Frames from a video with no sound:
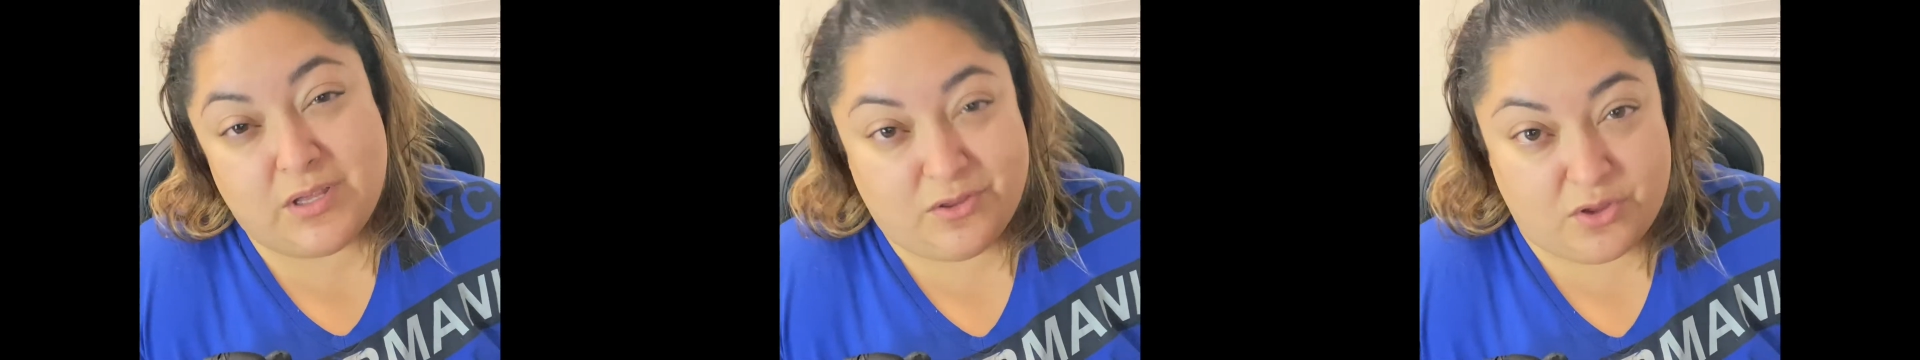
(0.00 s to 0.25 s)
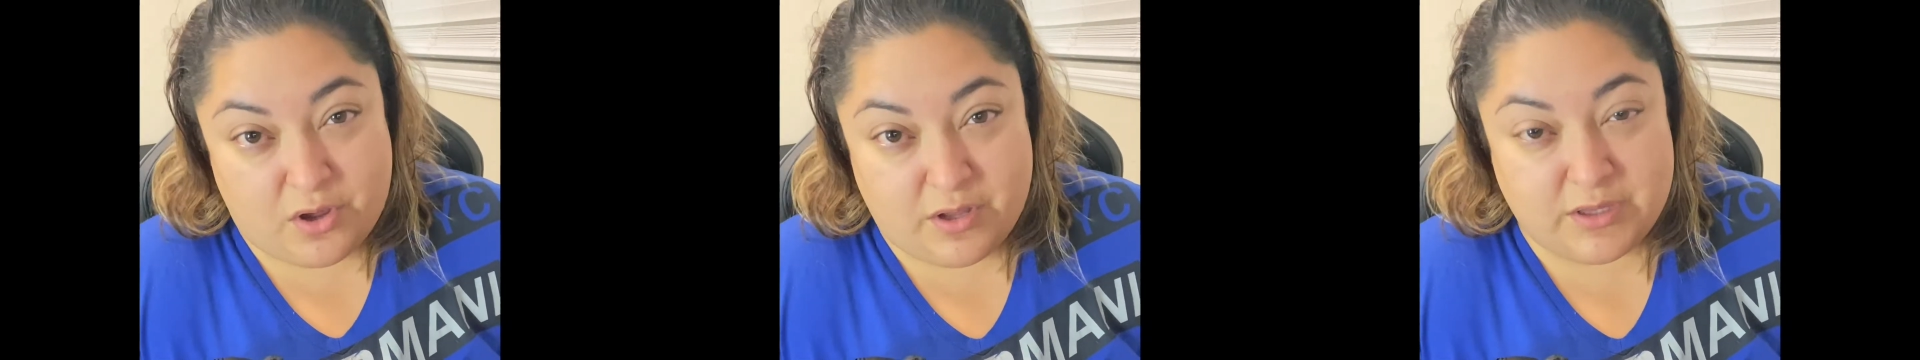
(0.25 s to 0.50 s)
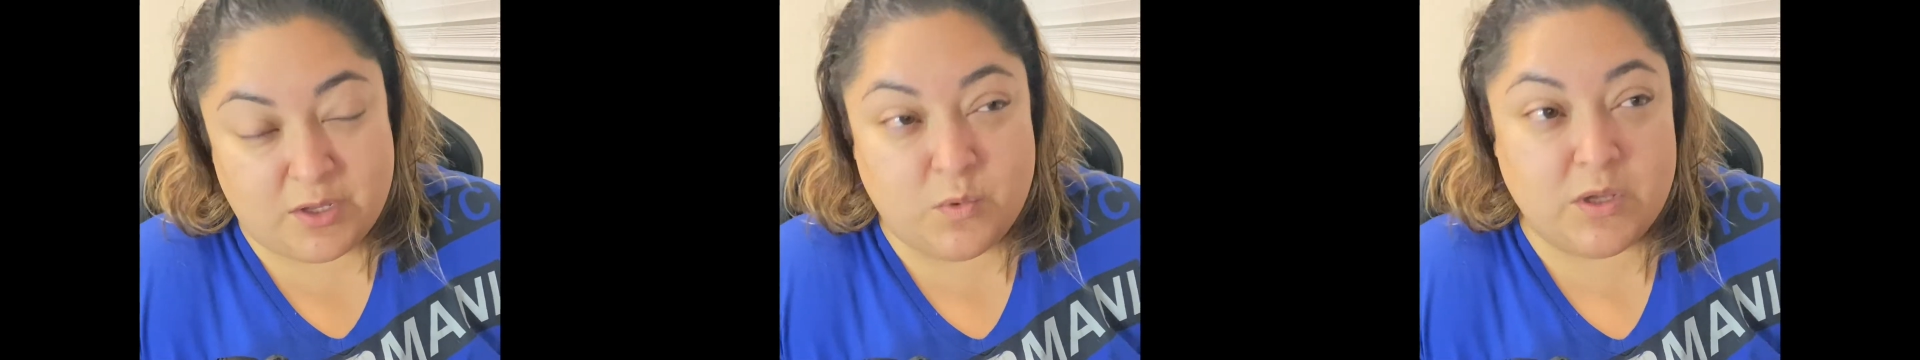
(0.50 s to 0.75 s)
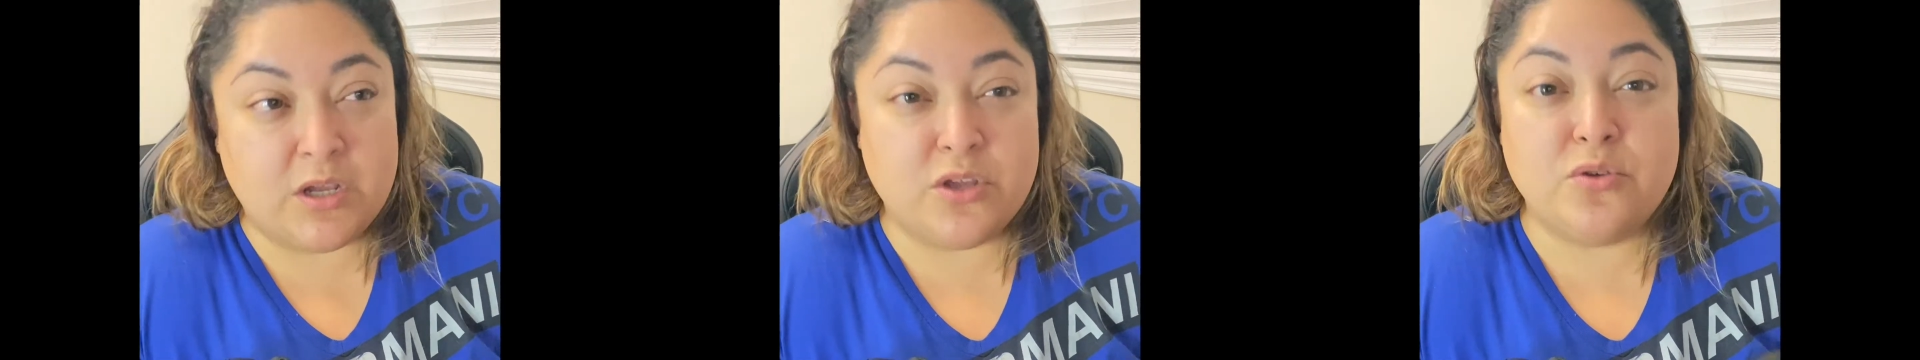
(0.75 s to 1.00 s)
thought that we
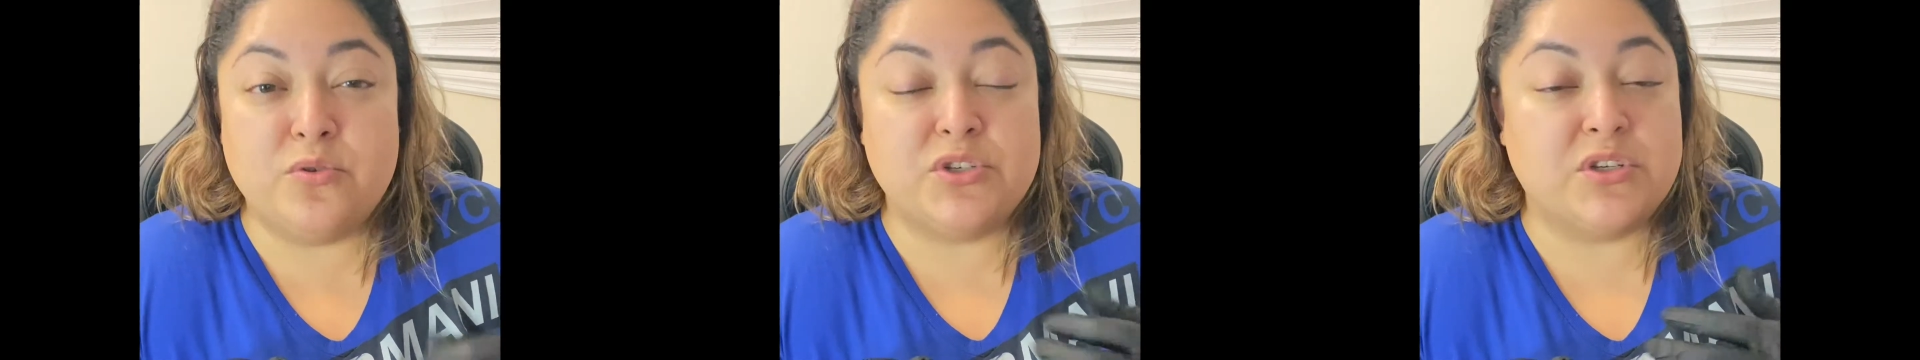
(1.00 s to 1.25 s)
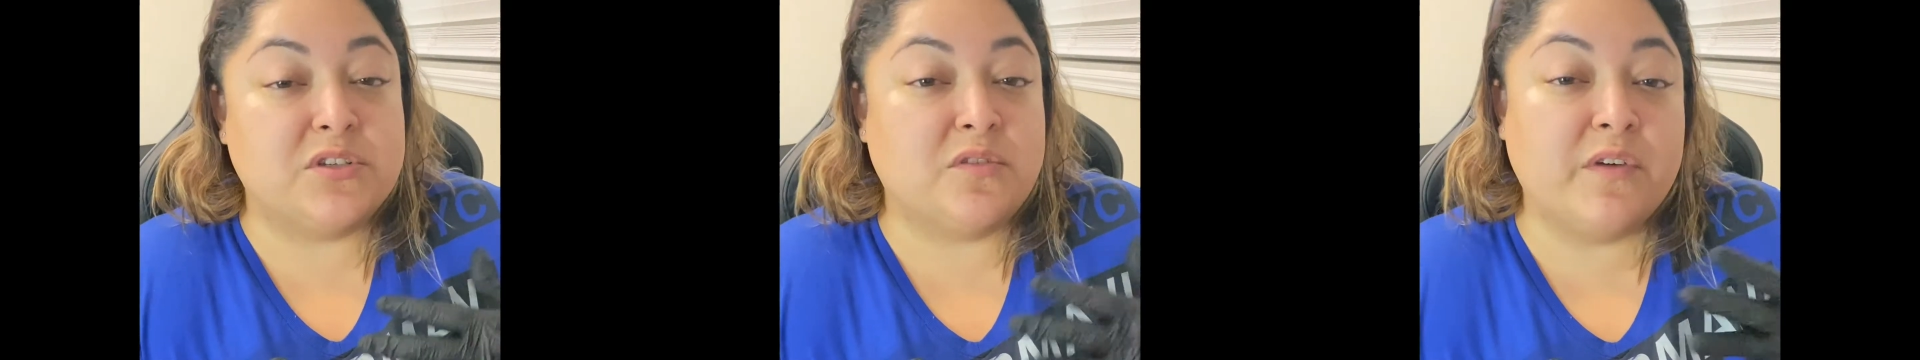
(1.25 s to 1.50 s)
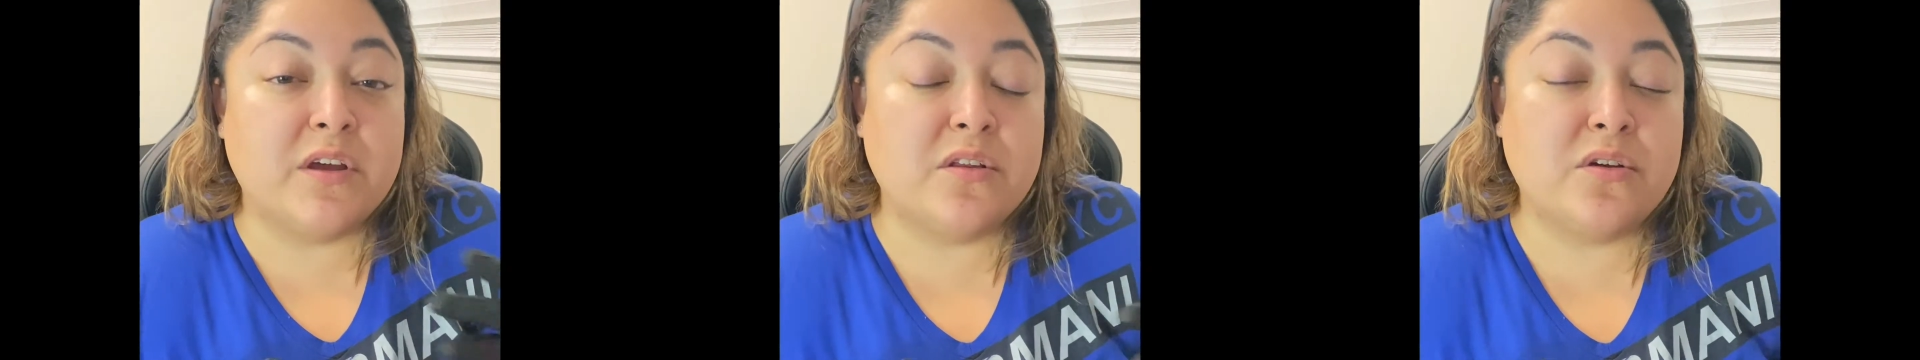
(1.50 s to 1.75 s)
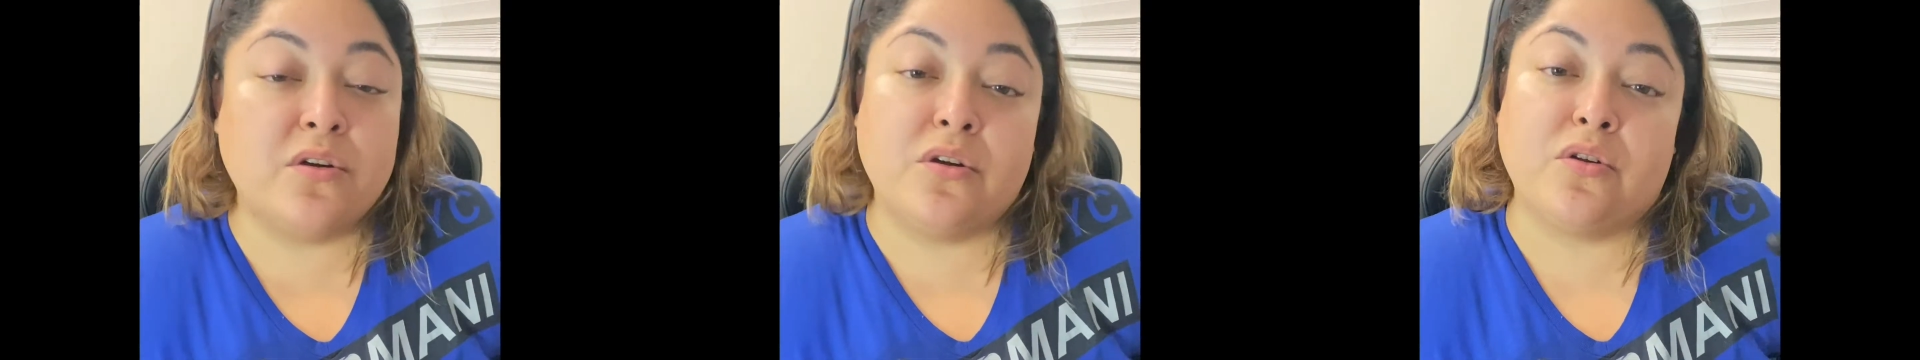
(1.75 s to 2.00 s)
can use just a
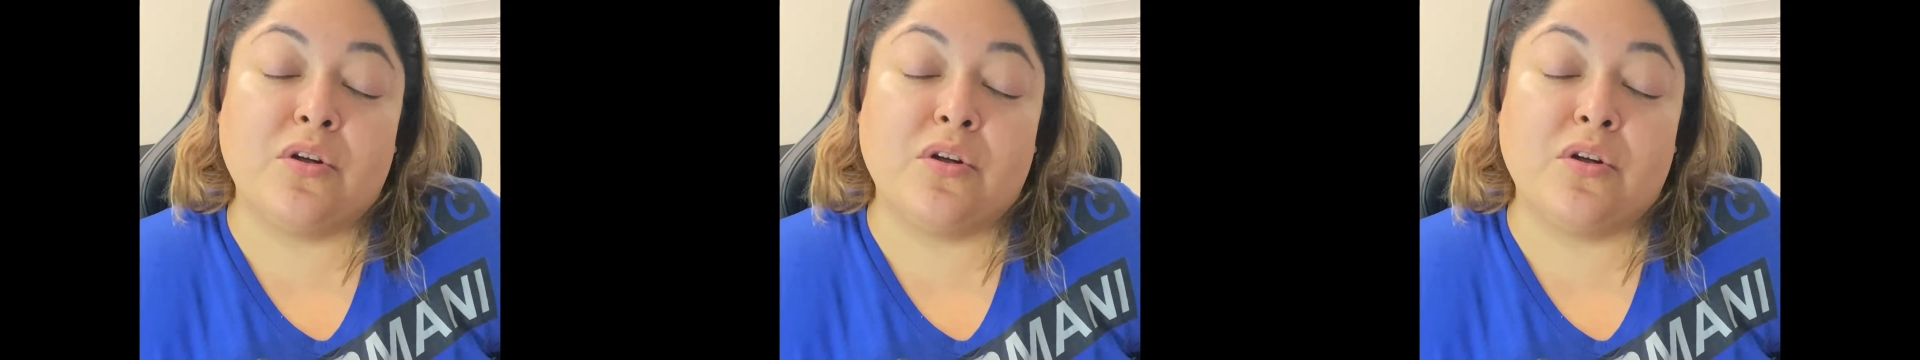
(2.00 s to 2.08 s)
regular